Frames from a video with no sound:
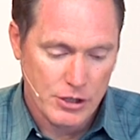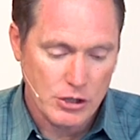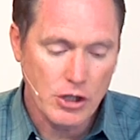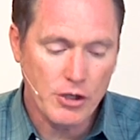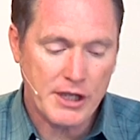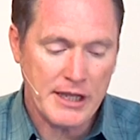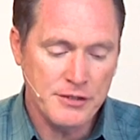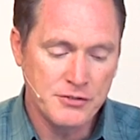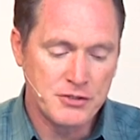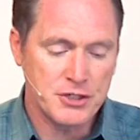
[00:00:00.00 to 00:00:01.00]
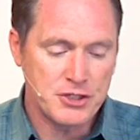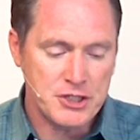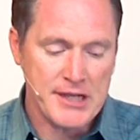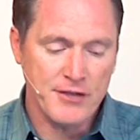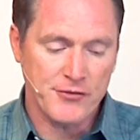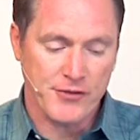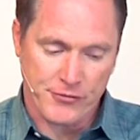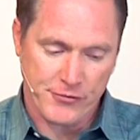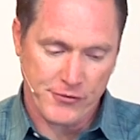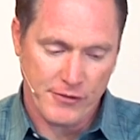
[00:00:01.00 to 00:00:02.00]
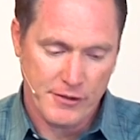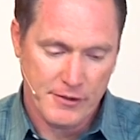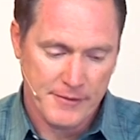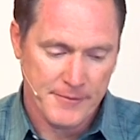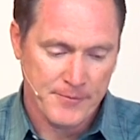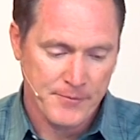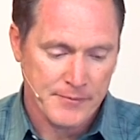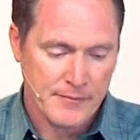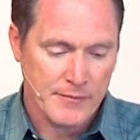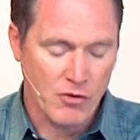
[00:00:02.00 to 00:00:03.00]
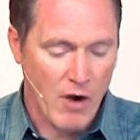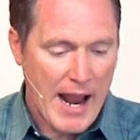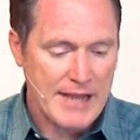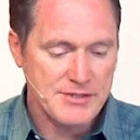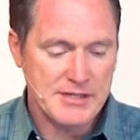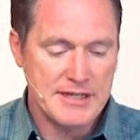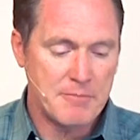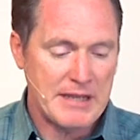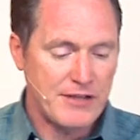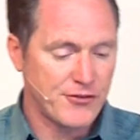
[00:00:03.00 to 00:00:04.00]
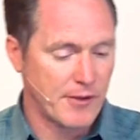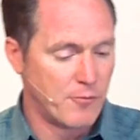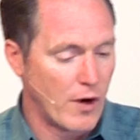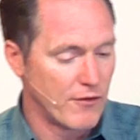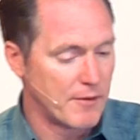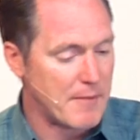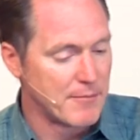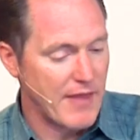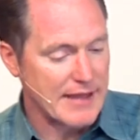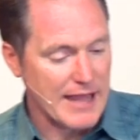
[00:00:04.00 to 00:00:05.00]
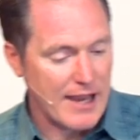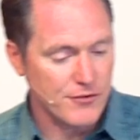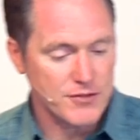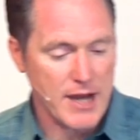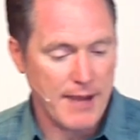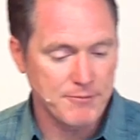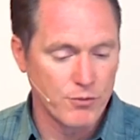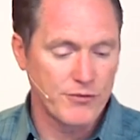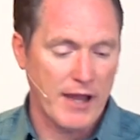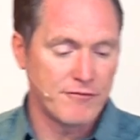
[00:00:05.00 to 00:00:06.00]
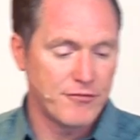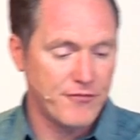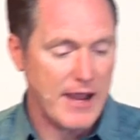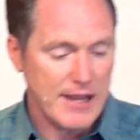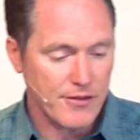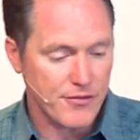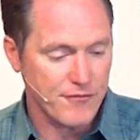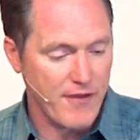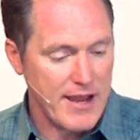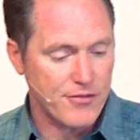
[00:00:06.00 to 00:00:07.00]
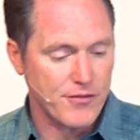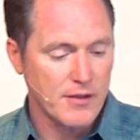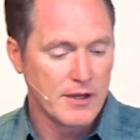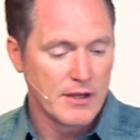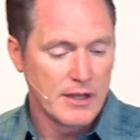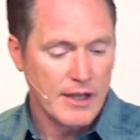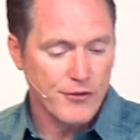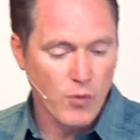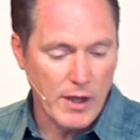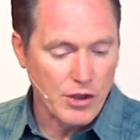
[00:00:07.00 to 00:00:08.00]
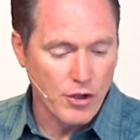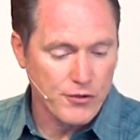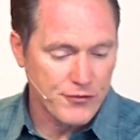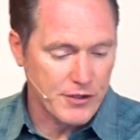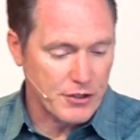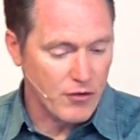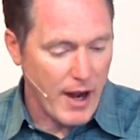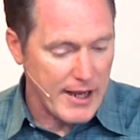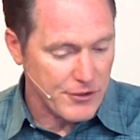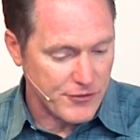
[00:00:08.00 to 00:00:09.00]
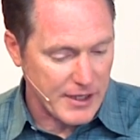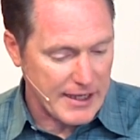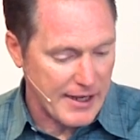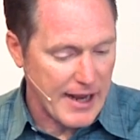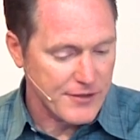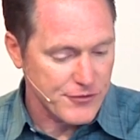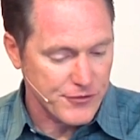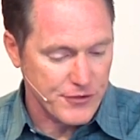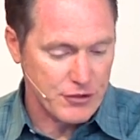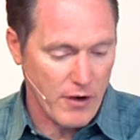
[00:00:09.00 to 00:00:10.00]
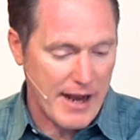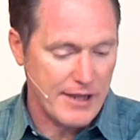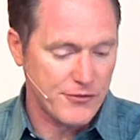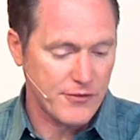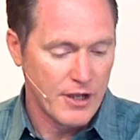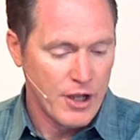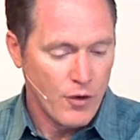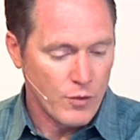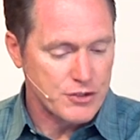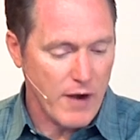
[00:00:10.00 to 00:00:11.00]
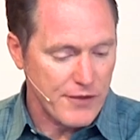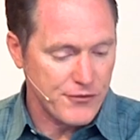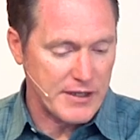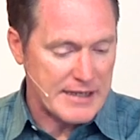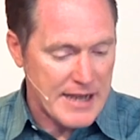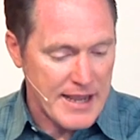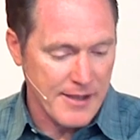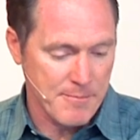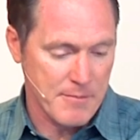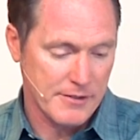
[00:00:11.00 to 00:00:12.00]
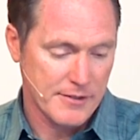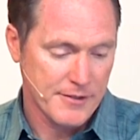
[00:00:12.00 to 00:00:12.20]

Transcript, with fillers: Looking to Jesus. Your eyes need to be somewhere. Remember that last chapter was on faith. Faith is what looks to Christ. It connects us to Christ. We're trusting Him.